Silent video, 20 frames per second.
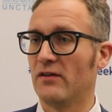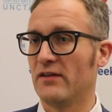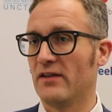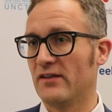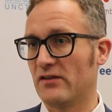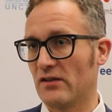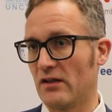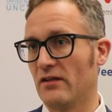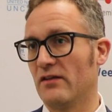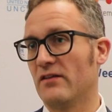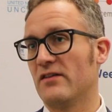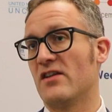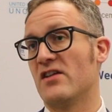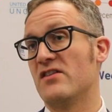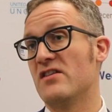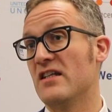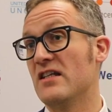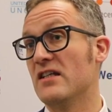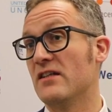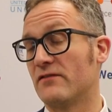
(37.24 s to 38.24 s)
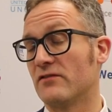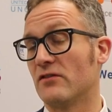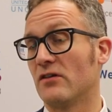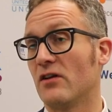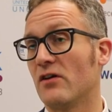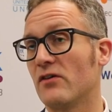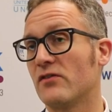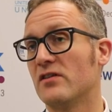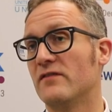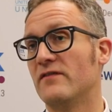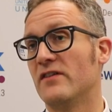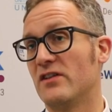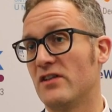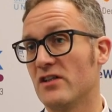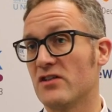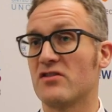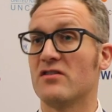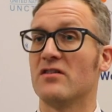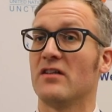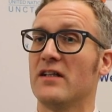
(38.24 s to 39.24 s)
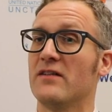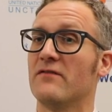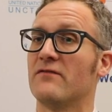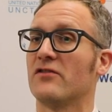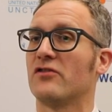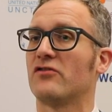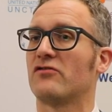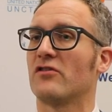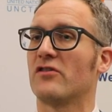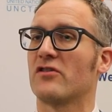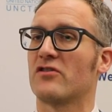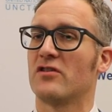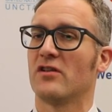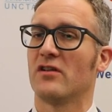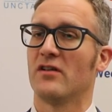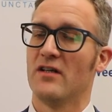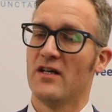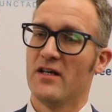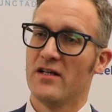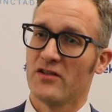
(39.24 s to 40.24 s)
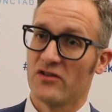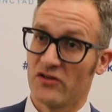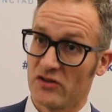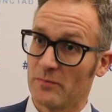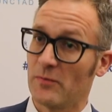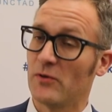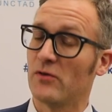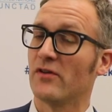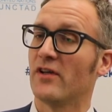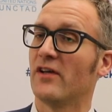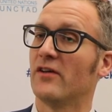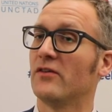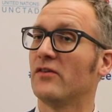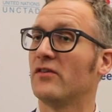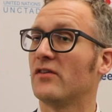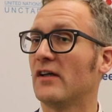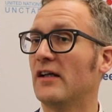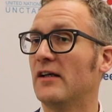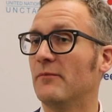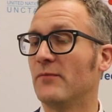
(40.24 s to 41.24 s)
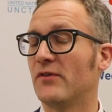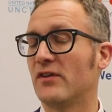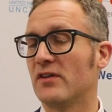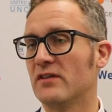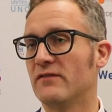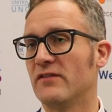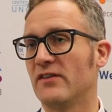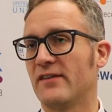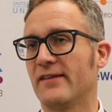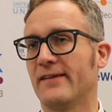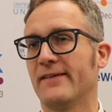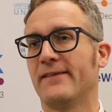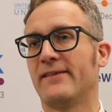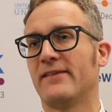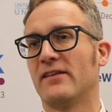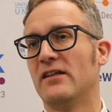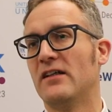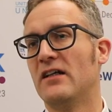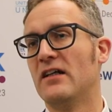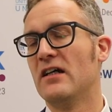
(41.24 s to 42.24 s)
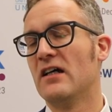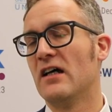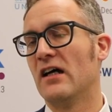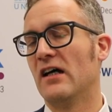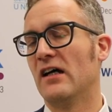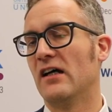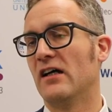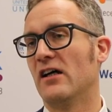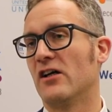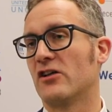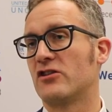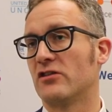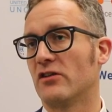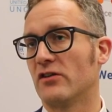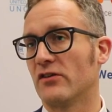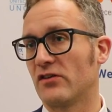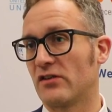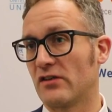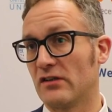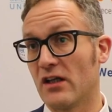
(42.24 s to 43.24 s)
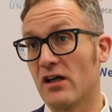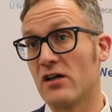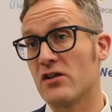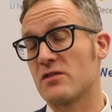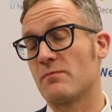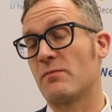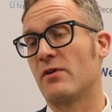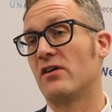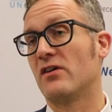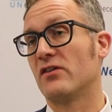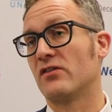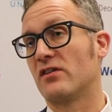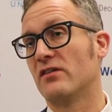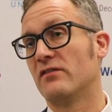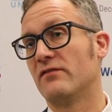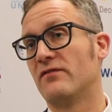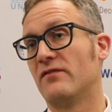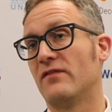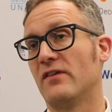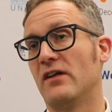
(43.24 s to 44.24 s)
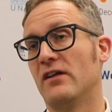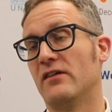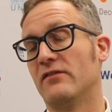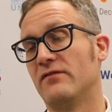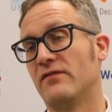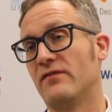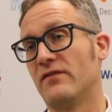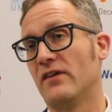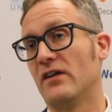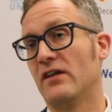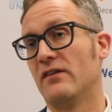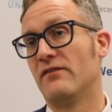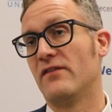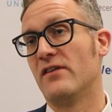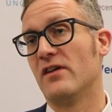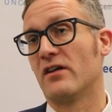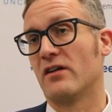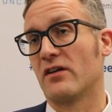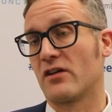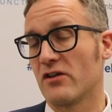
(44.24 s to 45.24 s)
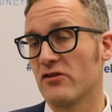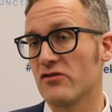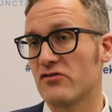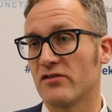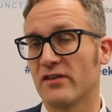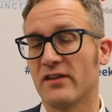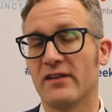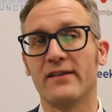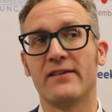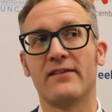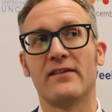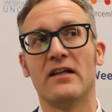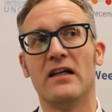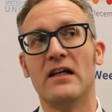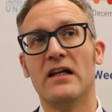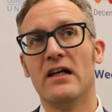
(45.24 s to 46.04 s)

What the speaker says: there's the need for a lot of additional infrastructure to support those services across large parts of the countries.